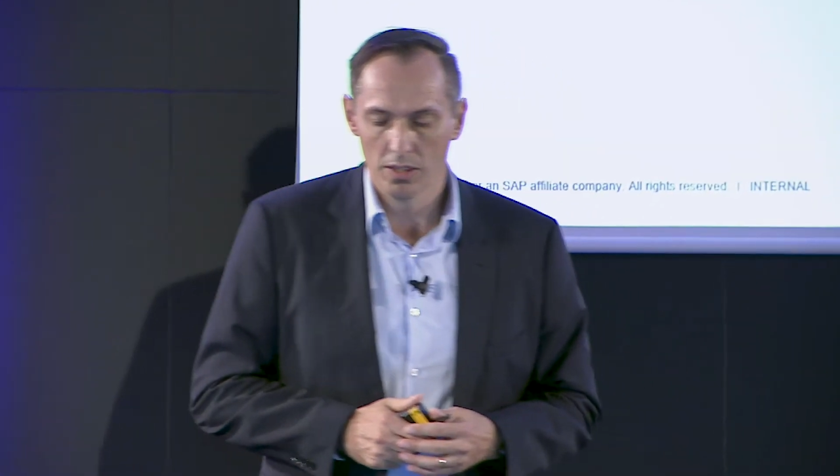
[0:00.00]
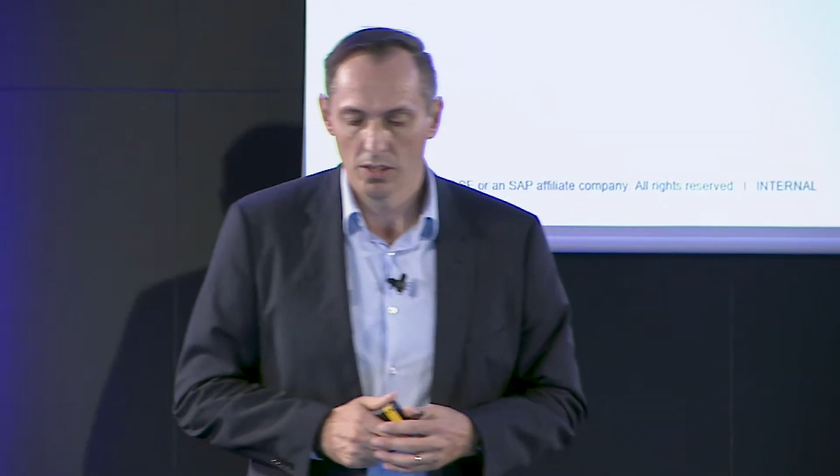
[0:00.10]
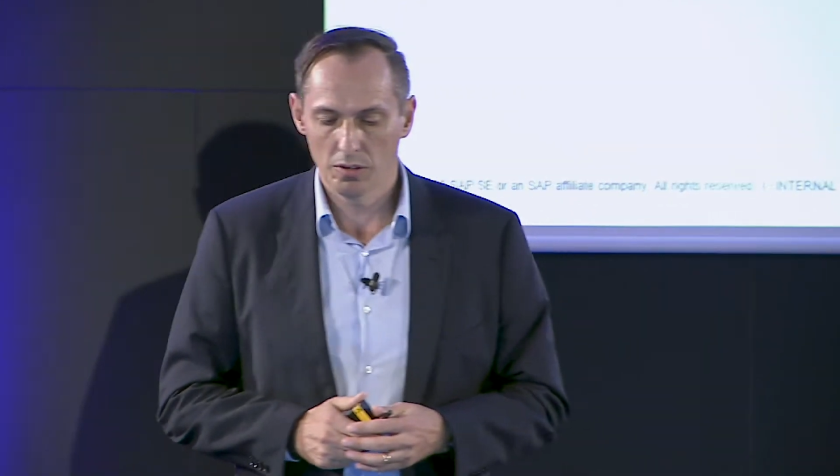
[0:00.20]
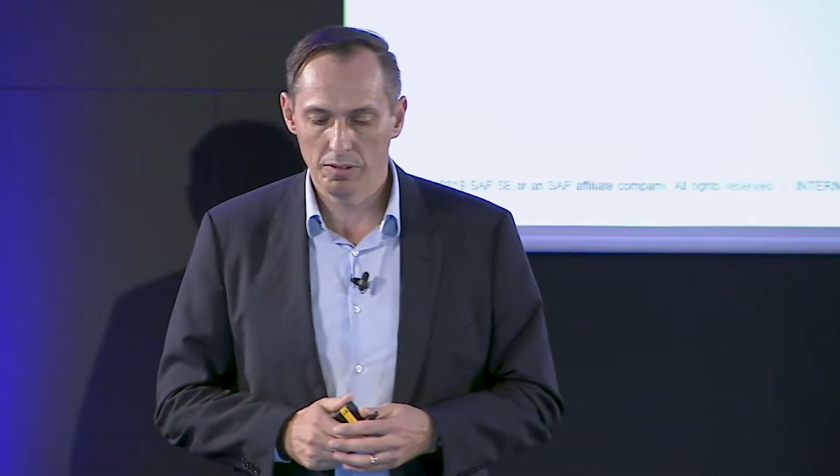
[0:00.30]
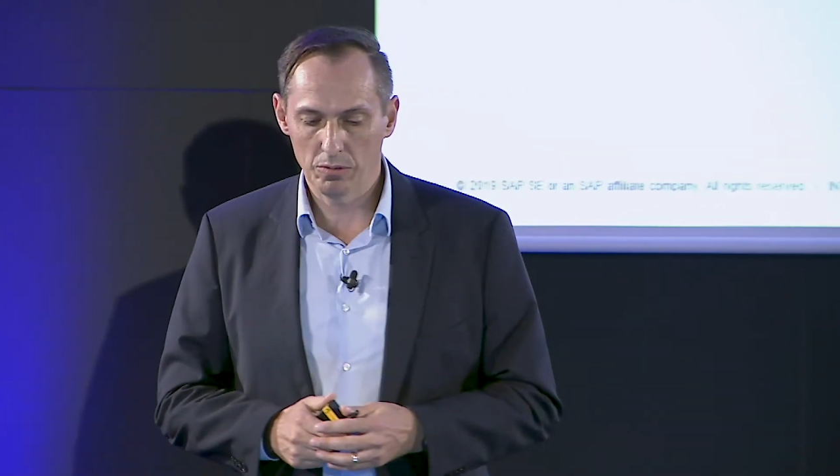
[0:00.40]

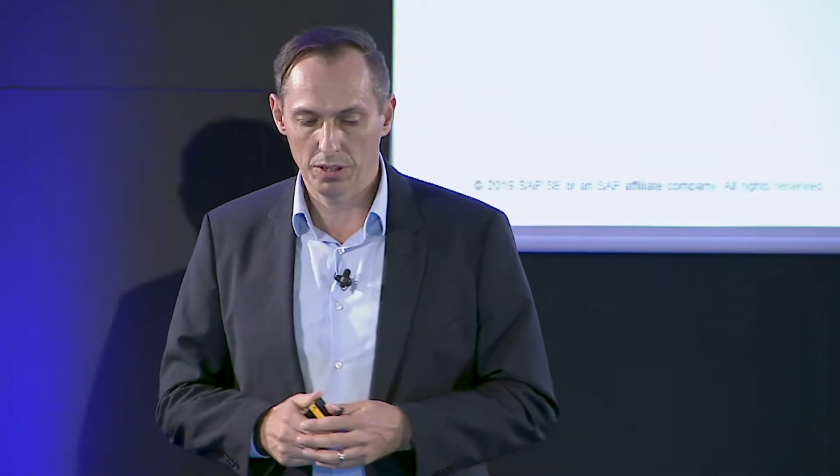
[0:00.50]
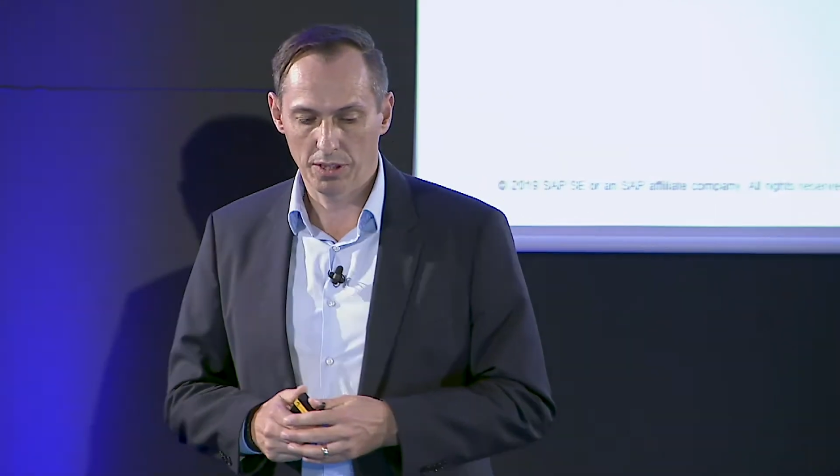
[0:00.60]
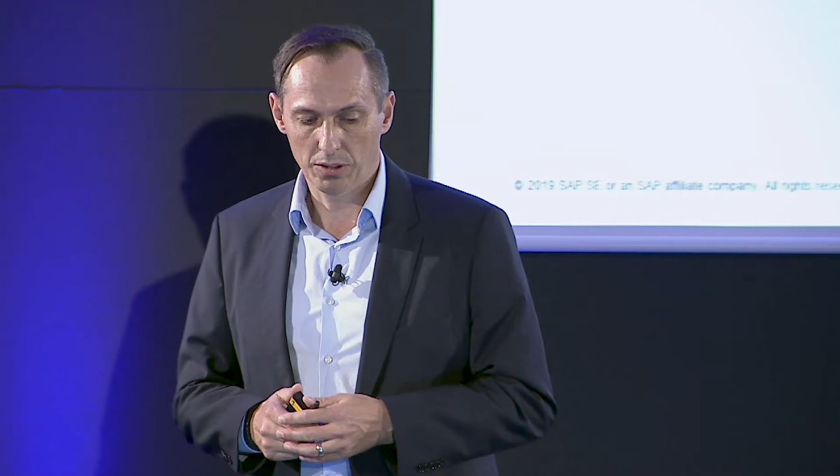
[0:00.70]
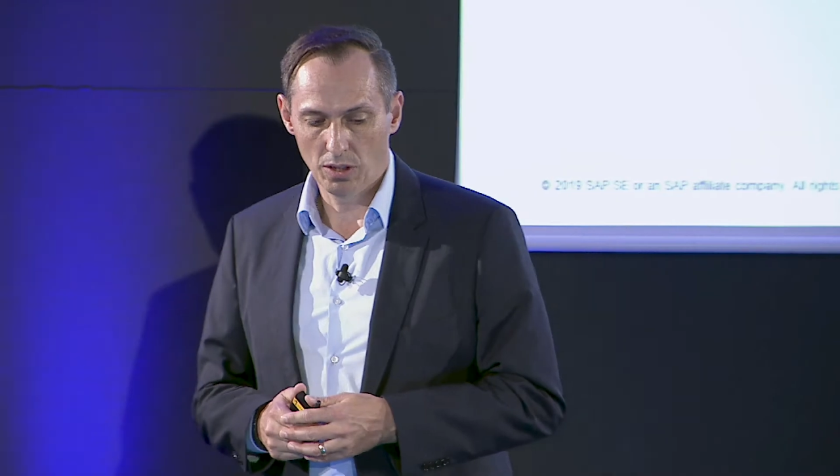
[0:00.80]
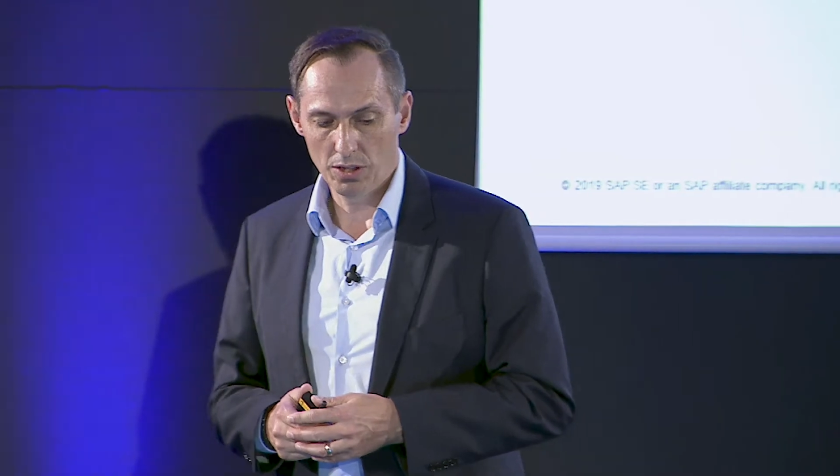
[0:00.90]
of our
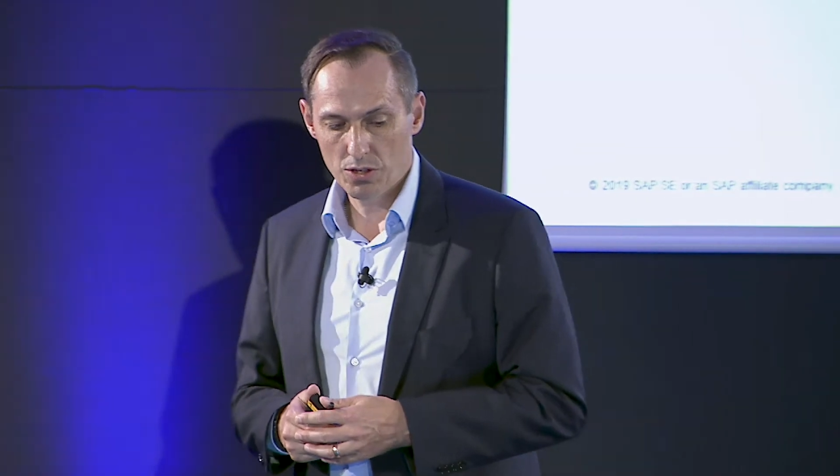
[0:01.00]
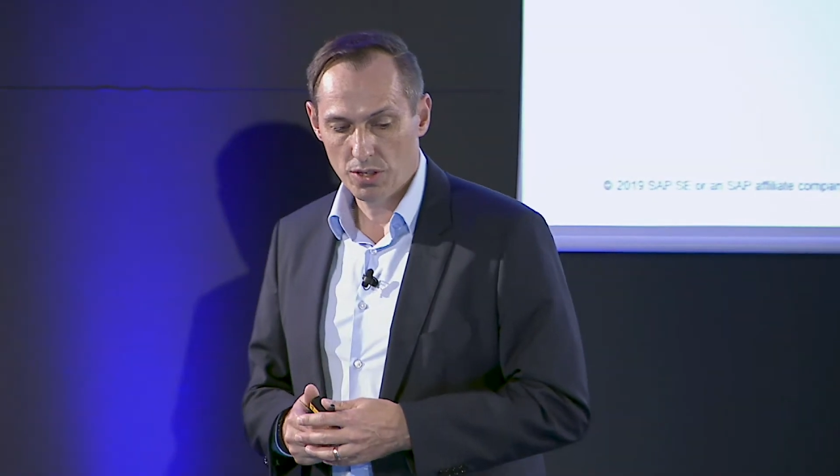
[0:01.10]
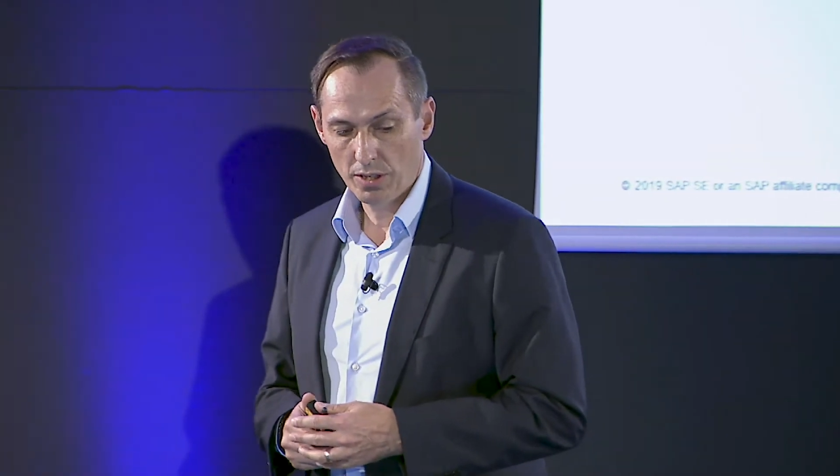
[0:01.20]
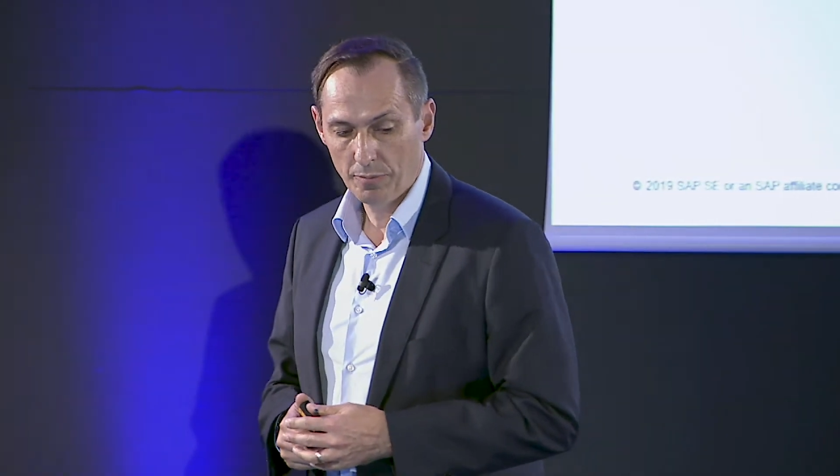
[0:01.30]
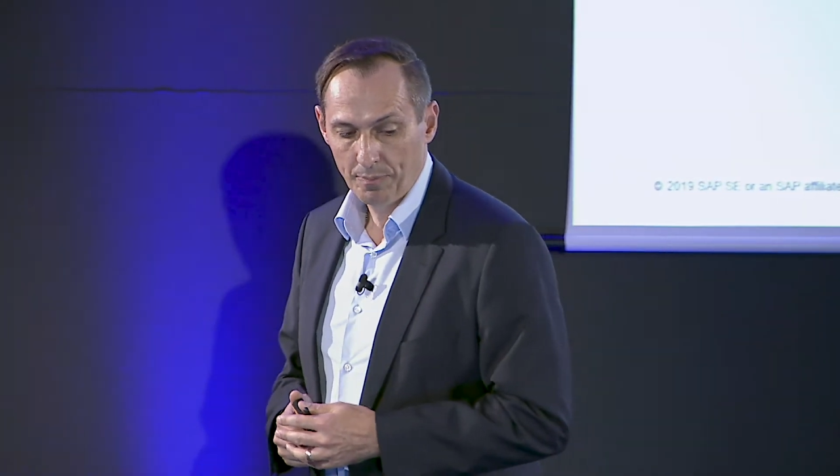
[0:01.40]

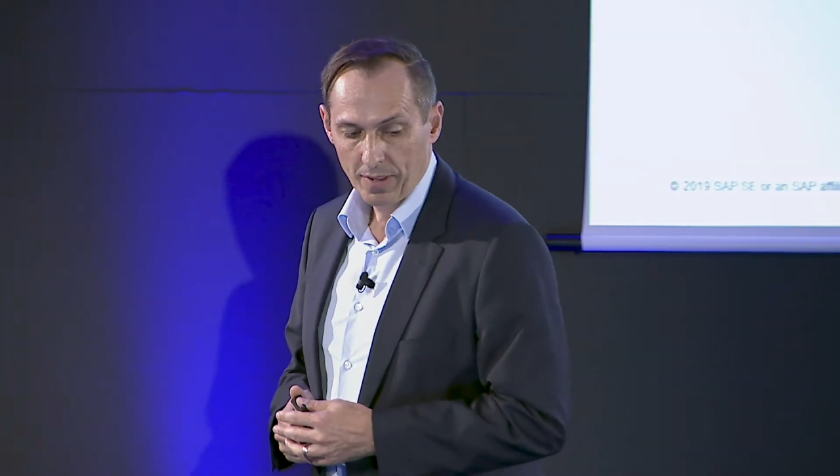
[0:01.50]
technology.